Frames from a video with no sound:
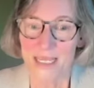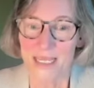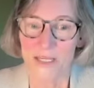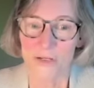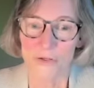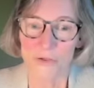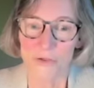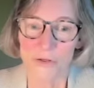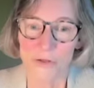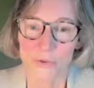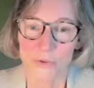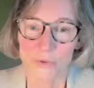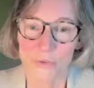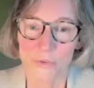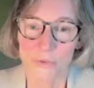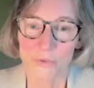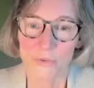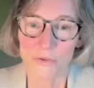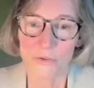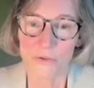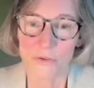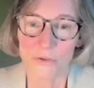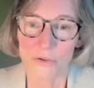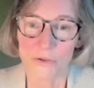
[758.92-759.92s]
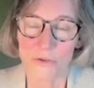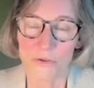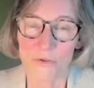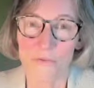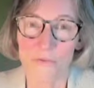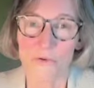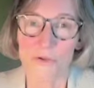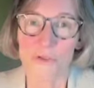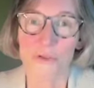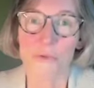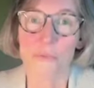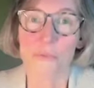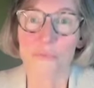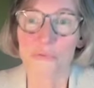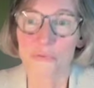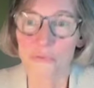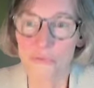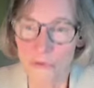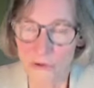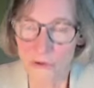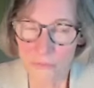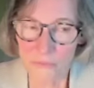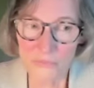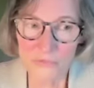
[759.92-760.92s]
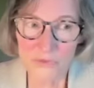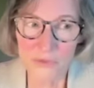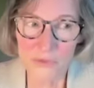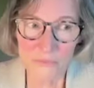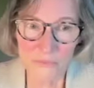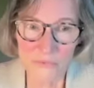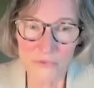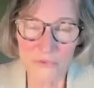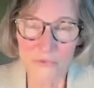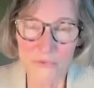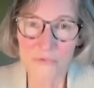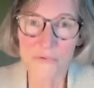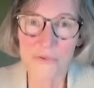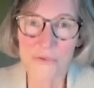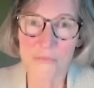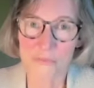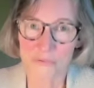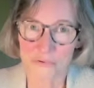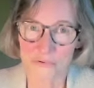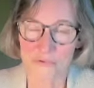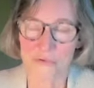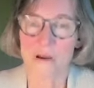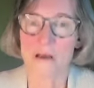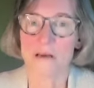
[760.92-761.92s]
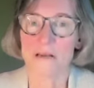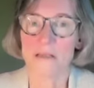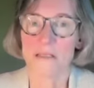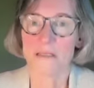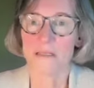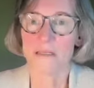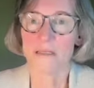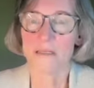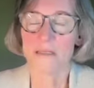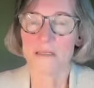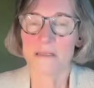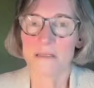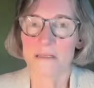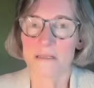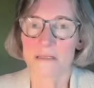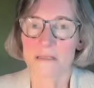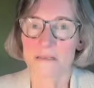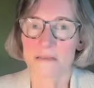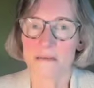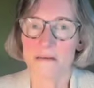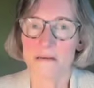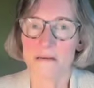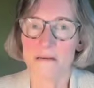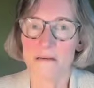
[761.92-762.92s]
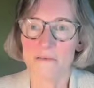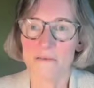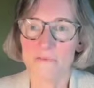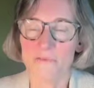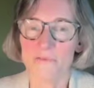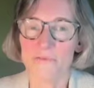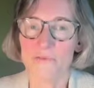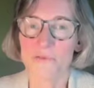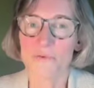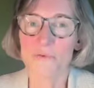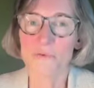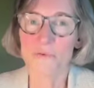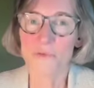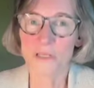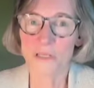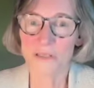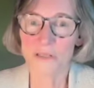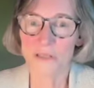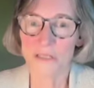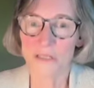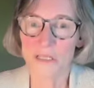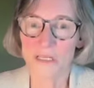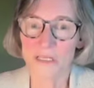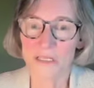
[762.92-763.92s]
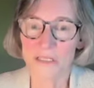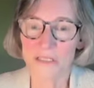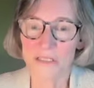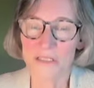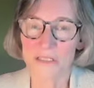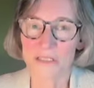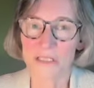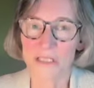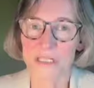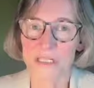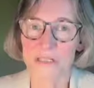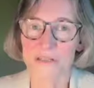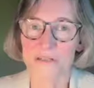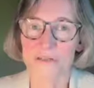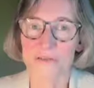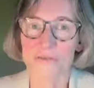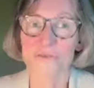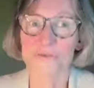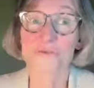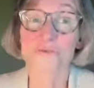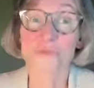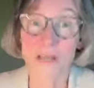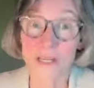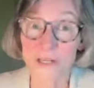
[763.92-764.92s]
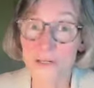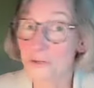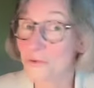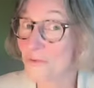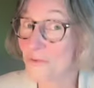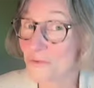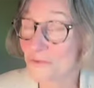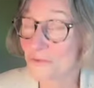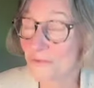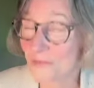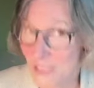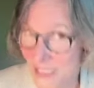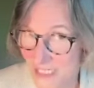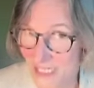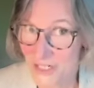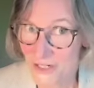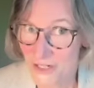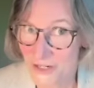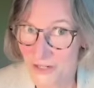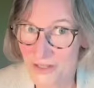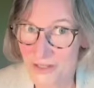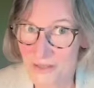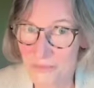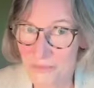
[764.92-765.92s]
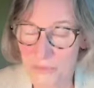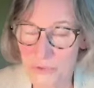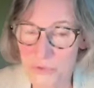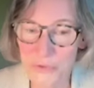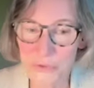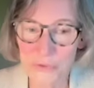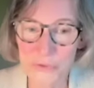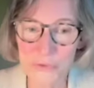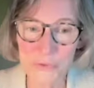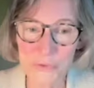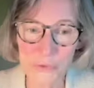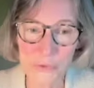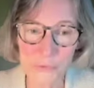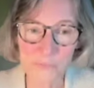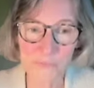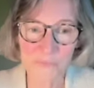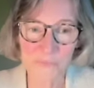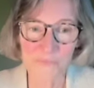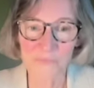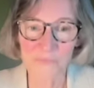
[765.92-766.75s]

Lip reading: or you prompt them through the process of doing things that you try to teach them to do.